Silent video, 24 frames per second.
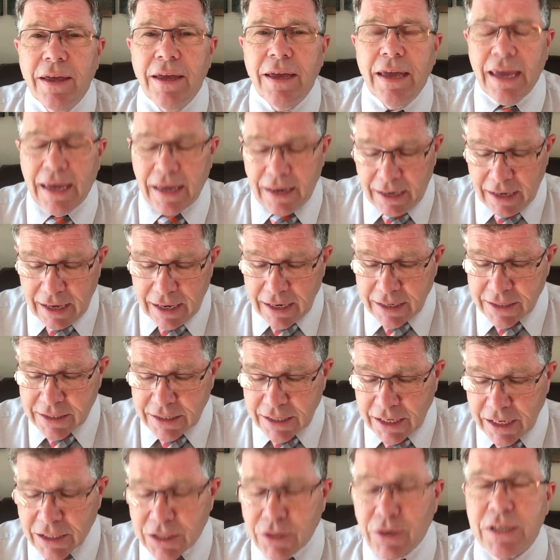And it's
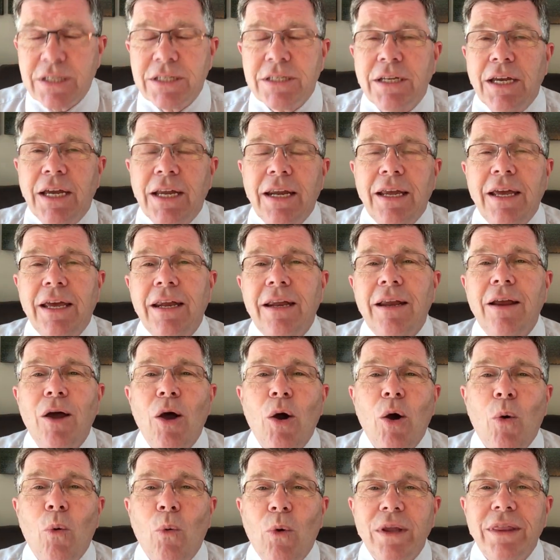interesting in
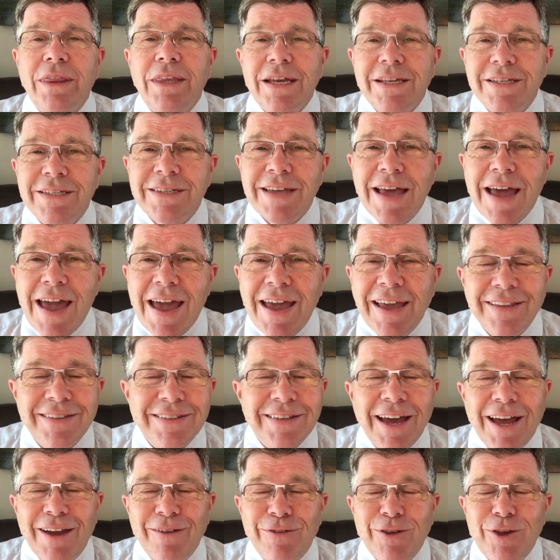what they say. It's
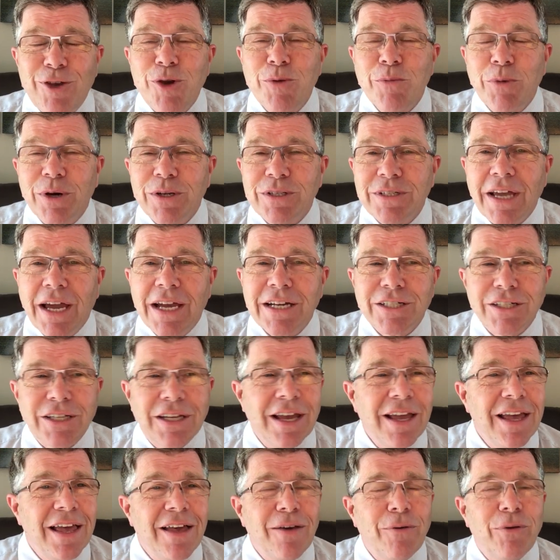kind of humorous actually
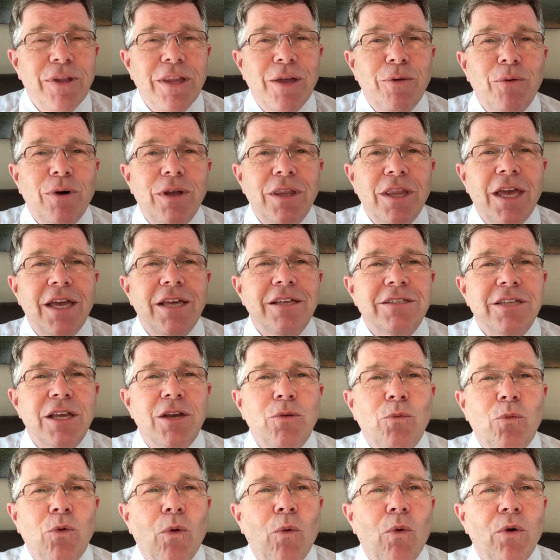when they say,
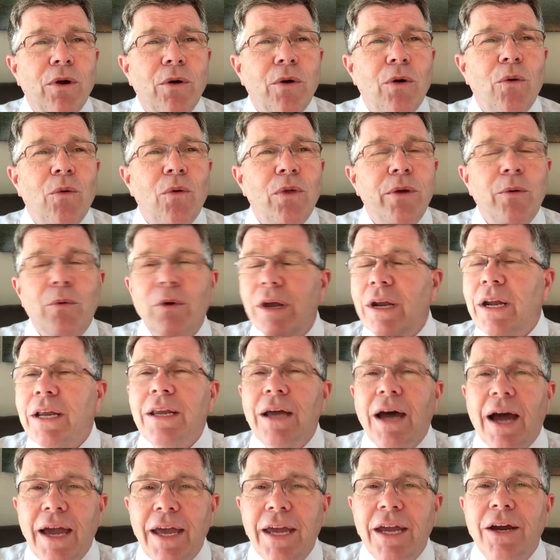well, we're going to
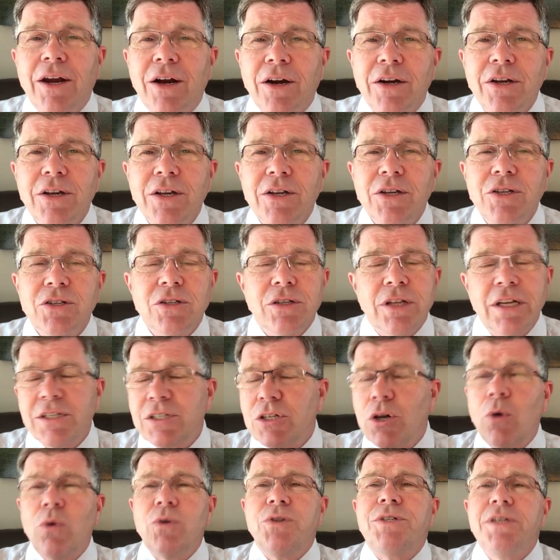die here, so let's
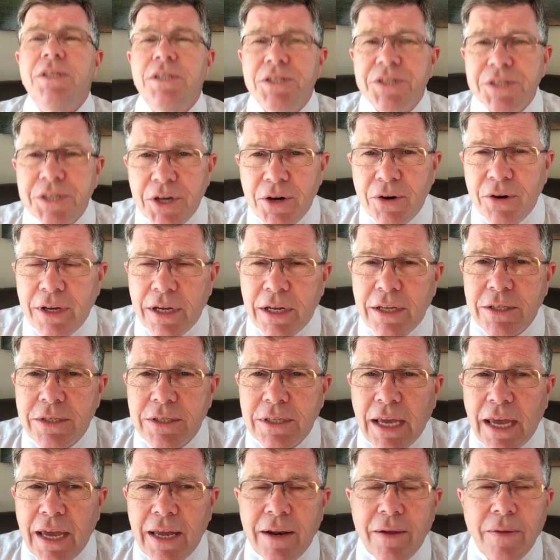go and see the Syrians,
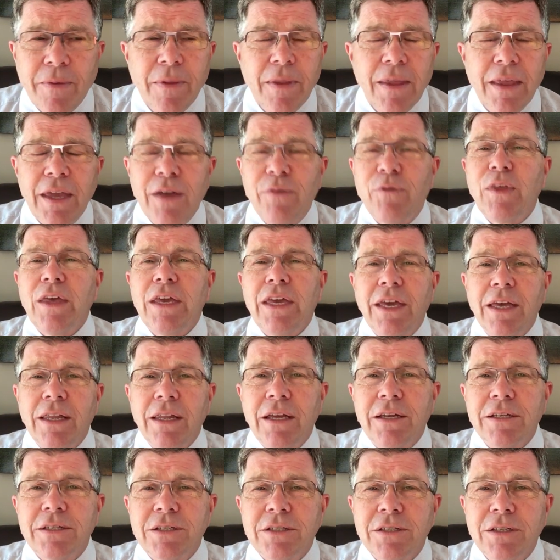and if they kill
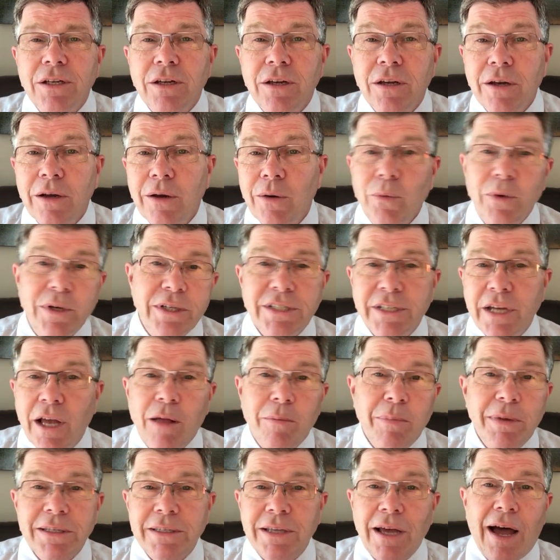us, we shall
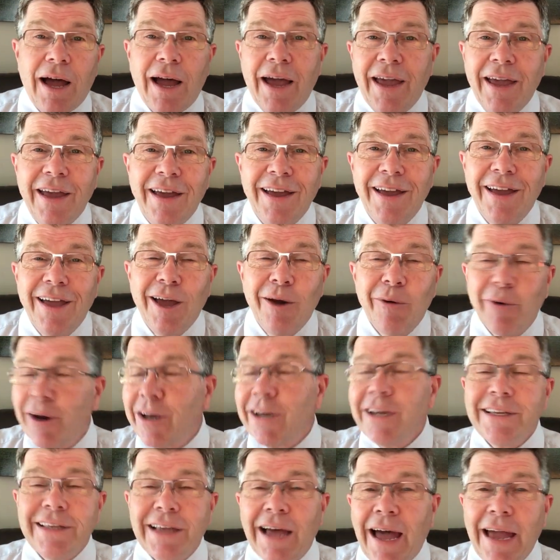but die. We're going
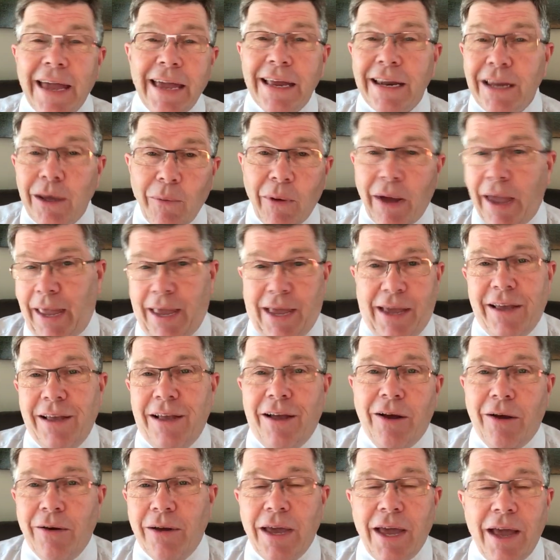to die anyway.
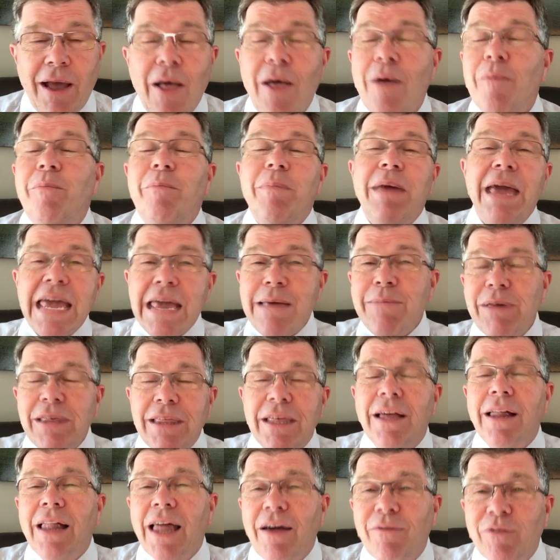Okay, maybe
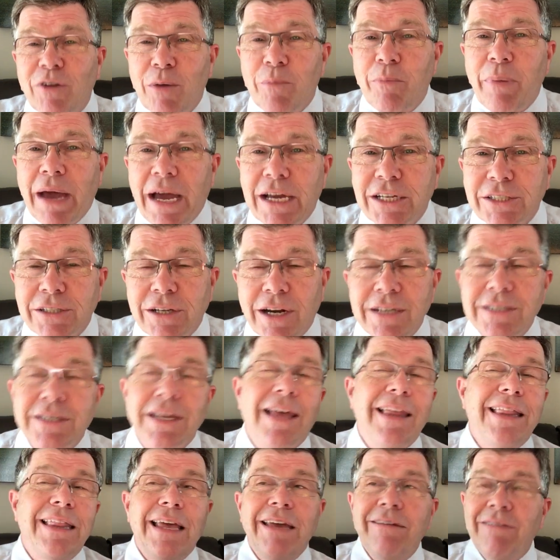they'll have compassion on us.
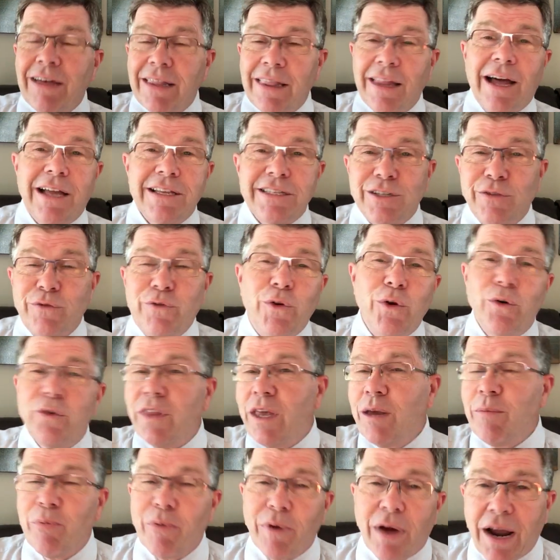They've got lots of food.
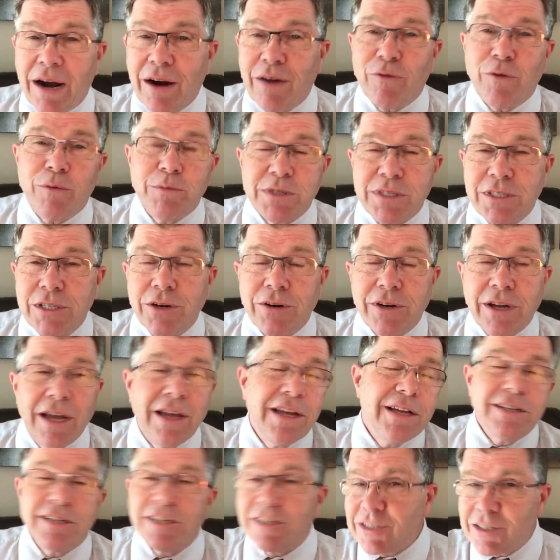They brought it from Syria
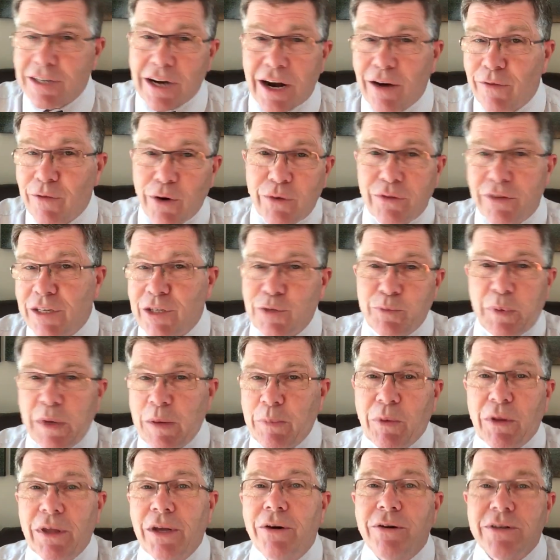to starve out these
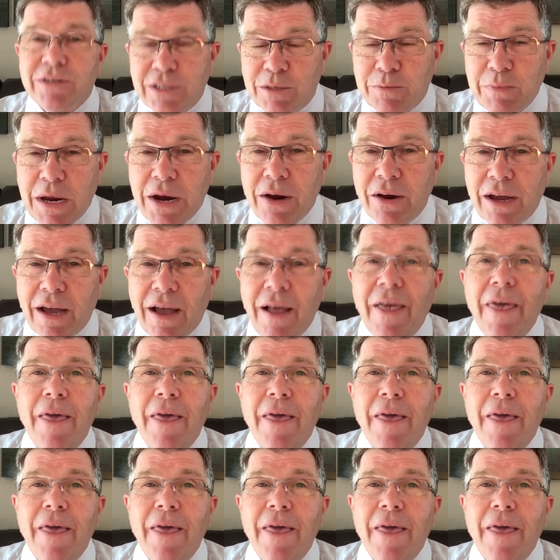people here in Samaria.